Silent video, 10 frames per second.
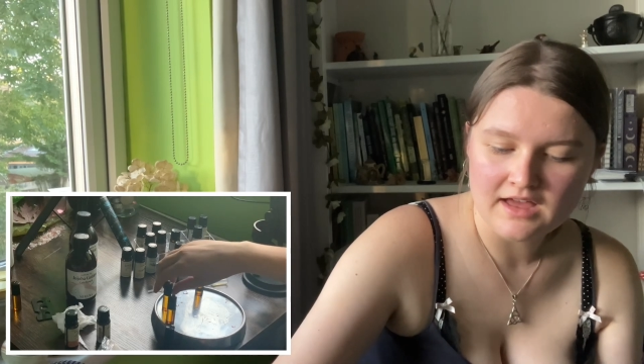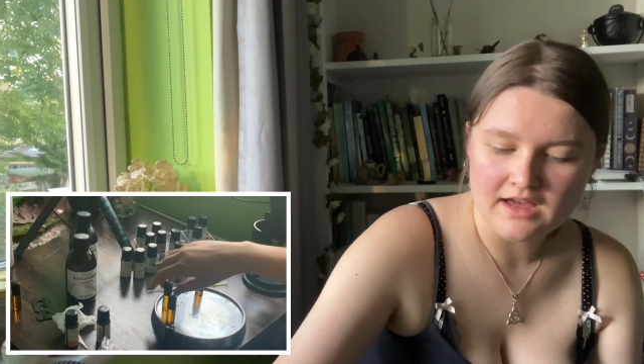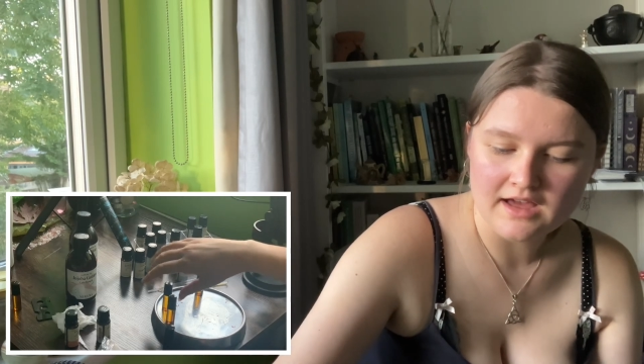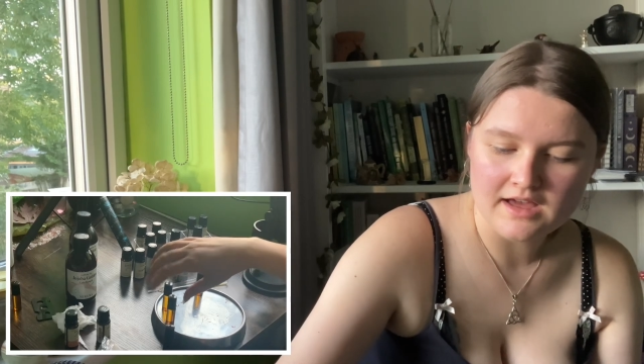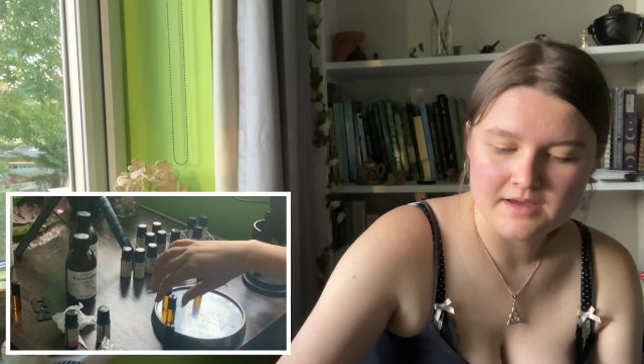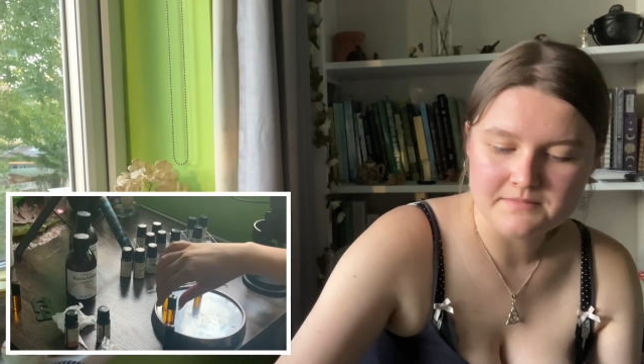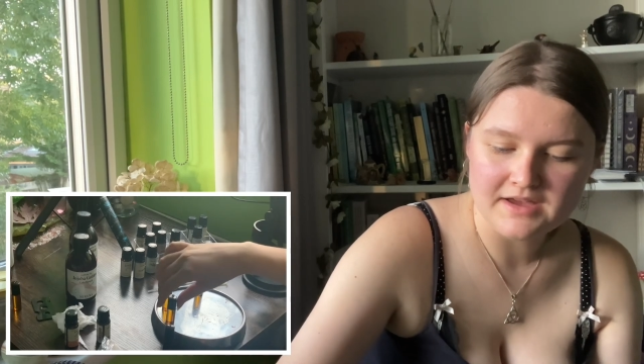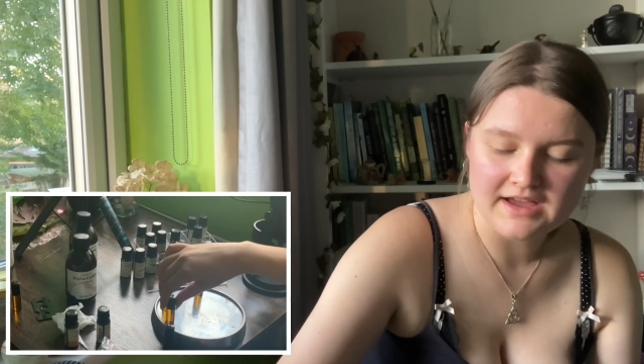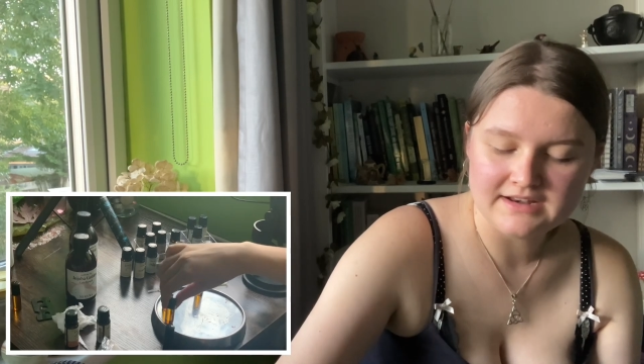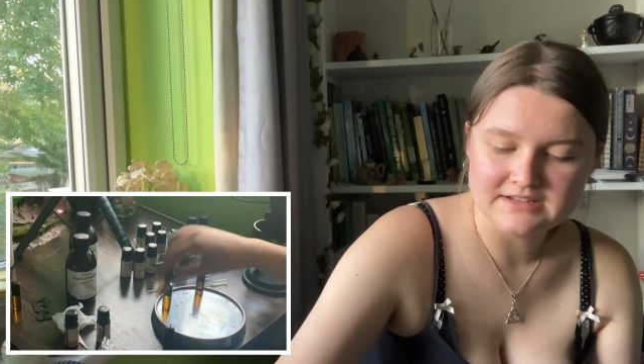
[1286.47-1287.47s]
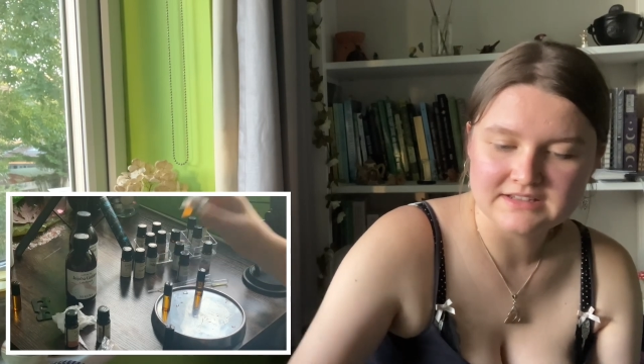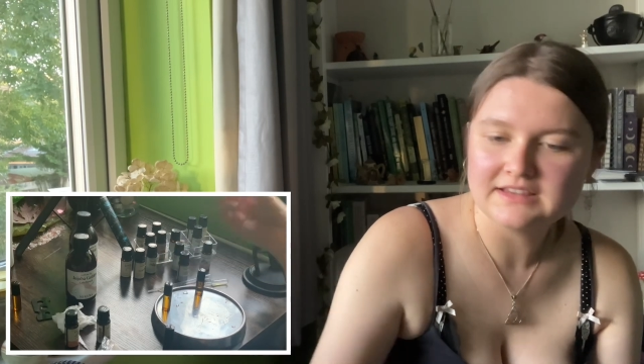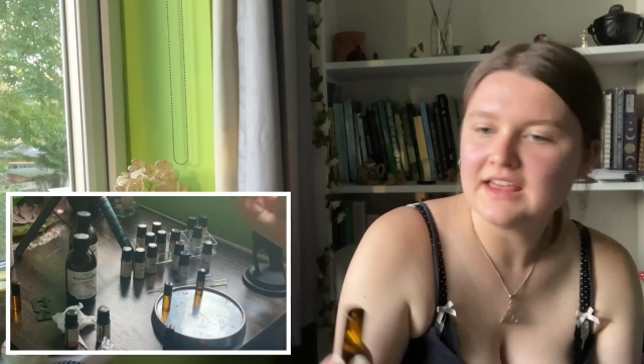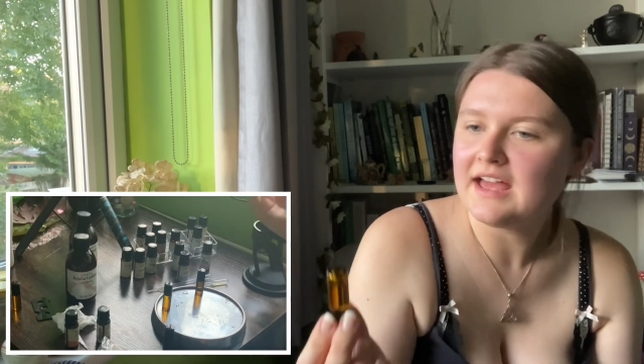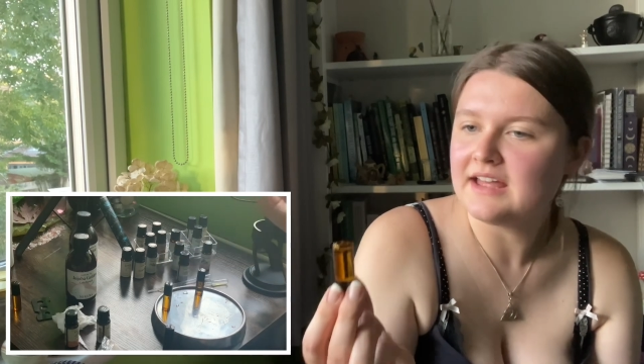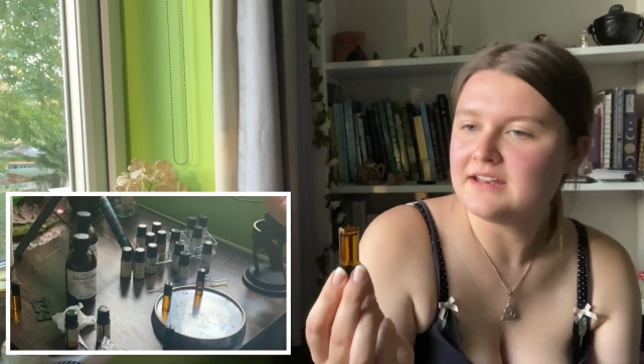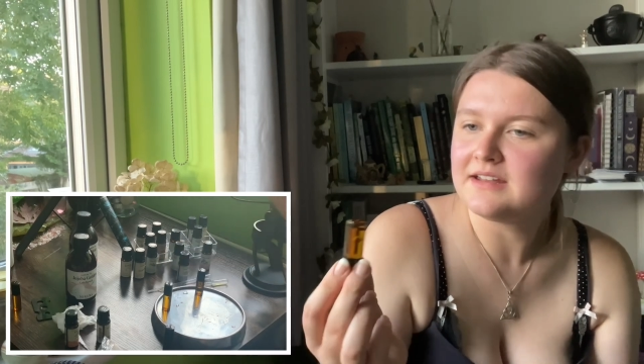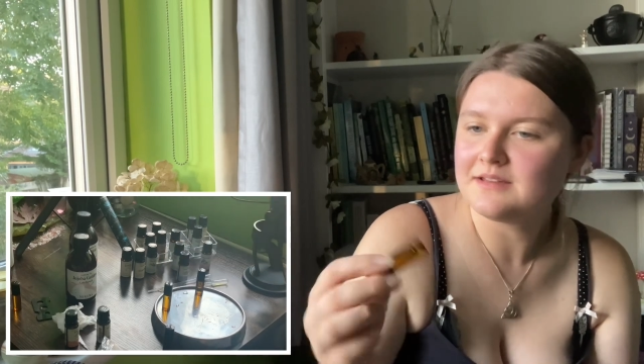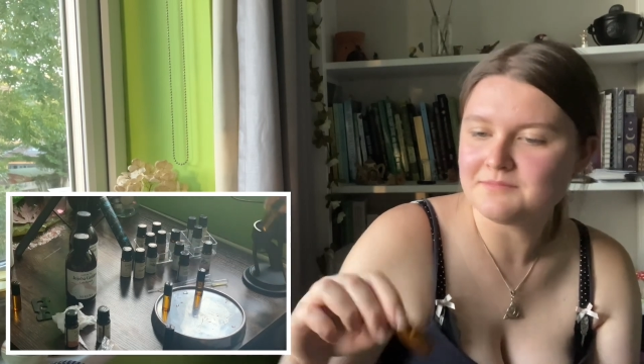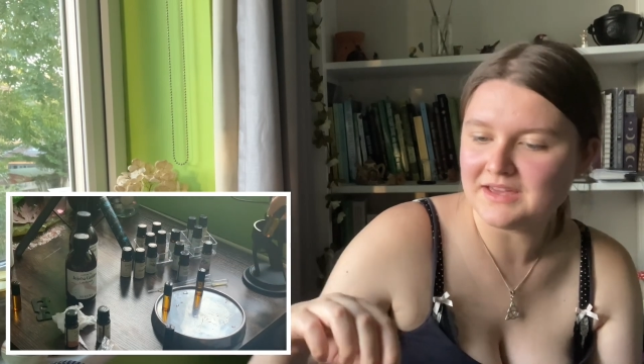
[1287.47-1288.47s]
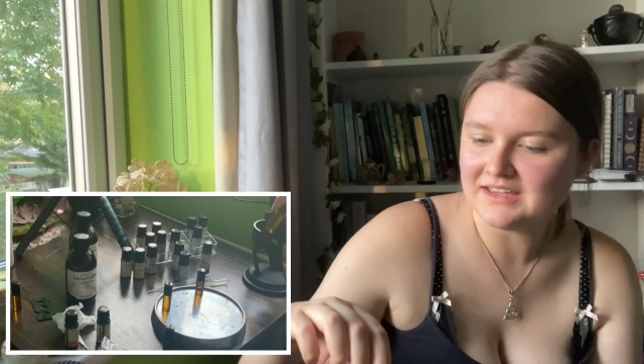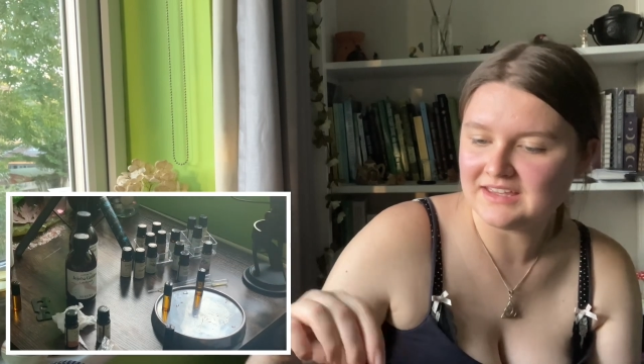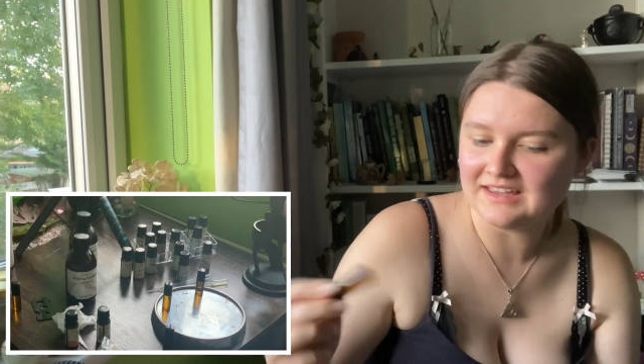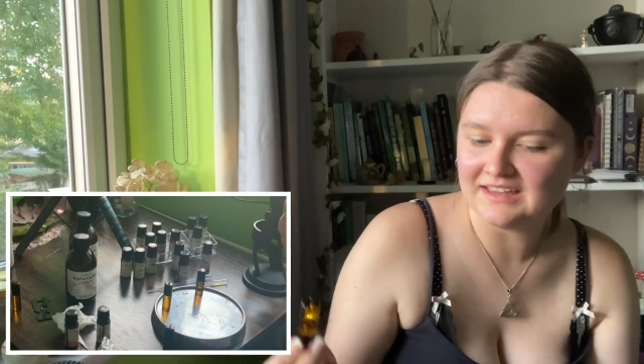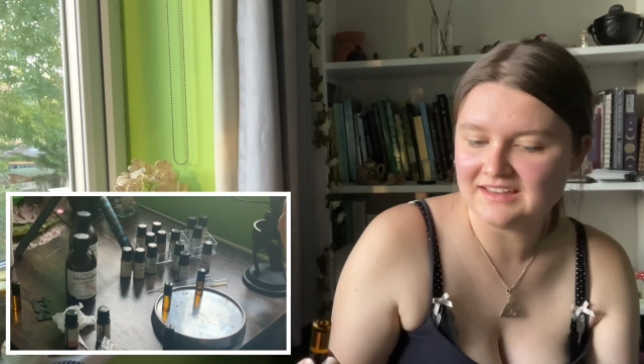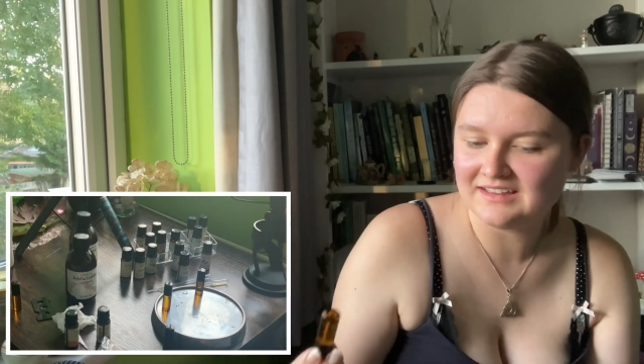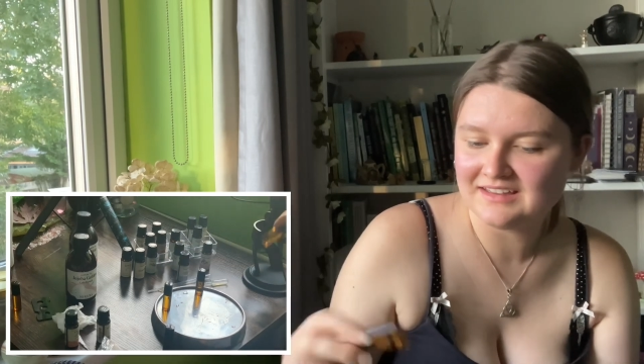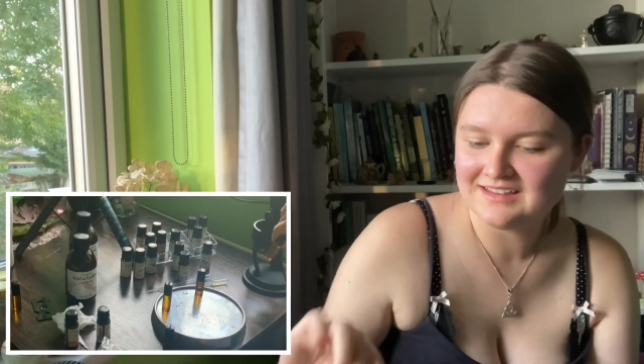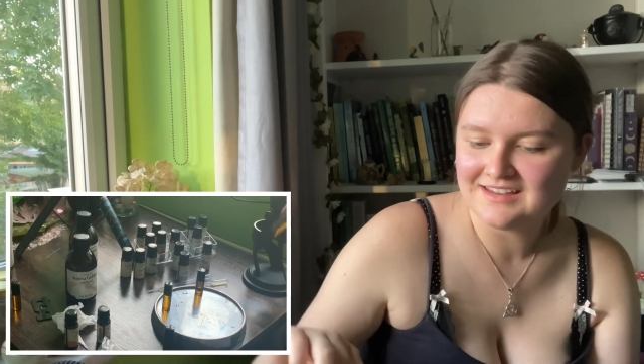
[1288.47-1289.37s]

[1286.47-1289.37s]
And then making